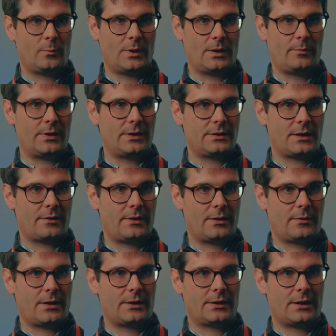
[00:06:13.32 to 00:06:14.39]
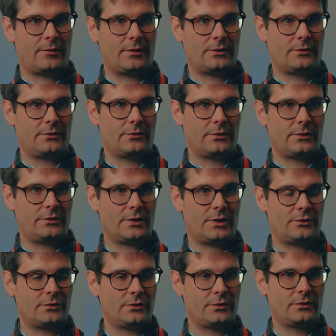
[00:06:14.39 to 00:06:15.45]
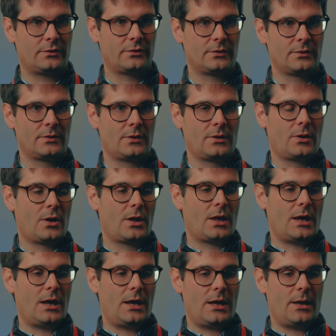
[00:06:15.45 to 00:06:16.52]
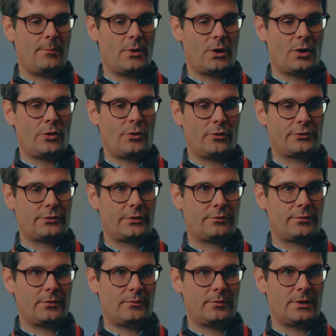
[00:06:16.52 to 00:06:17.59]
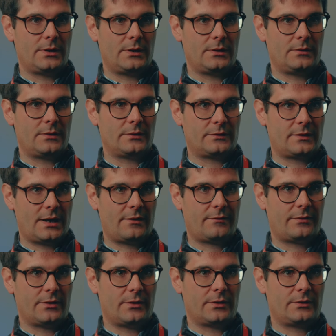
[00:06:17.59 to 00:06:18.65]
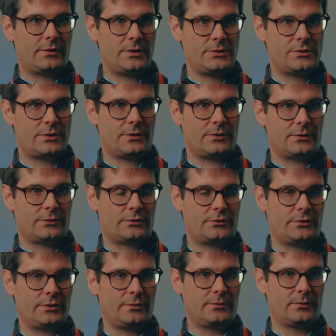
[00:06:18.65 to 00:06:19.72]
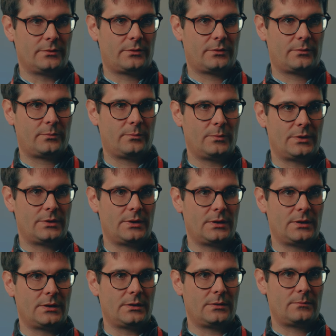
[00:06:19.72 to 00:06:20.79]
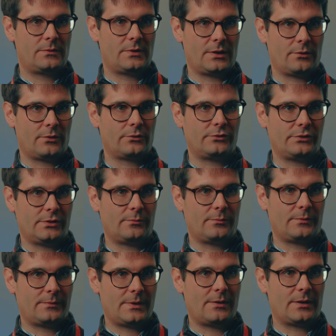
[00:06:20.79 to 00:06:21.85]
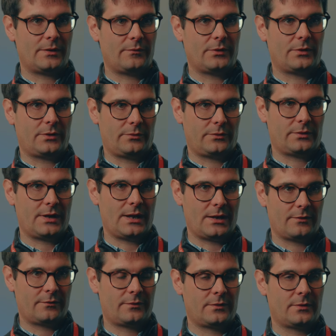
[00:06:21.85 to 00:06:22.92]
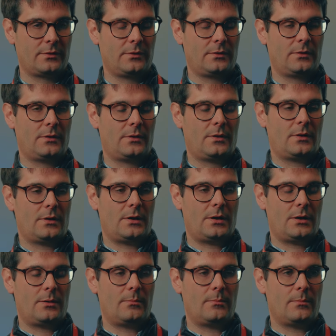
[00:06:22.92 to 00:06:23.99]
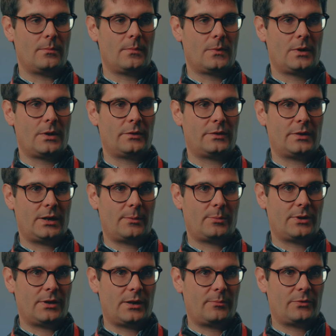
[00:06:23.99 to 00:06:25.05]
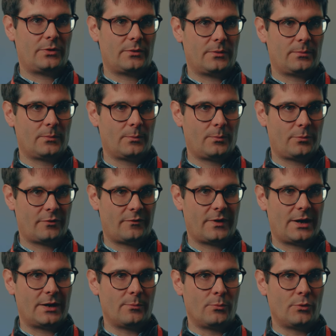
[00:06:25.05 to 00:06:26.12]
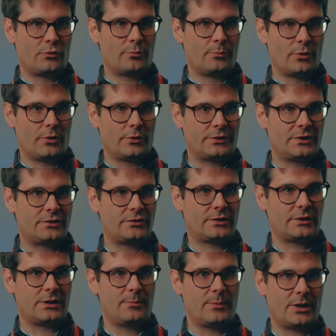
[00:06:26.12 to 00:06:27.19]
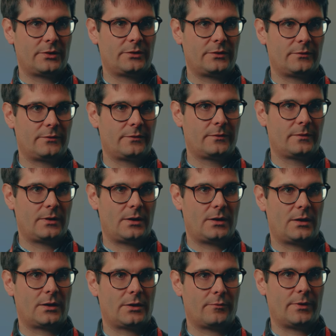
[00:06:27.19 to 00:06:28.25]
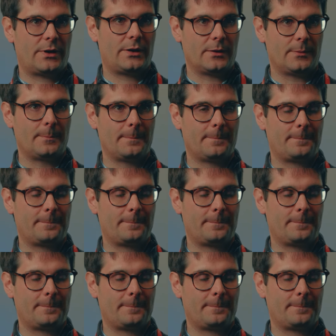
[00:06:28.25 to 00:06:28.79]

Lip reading: where we carry out our directed study sessions, and also through the staff that are teaching those students with the technology that we've now given those staff, is enabling them to provide a much more digitally immersive curriculum.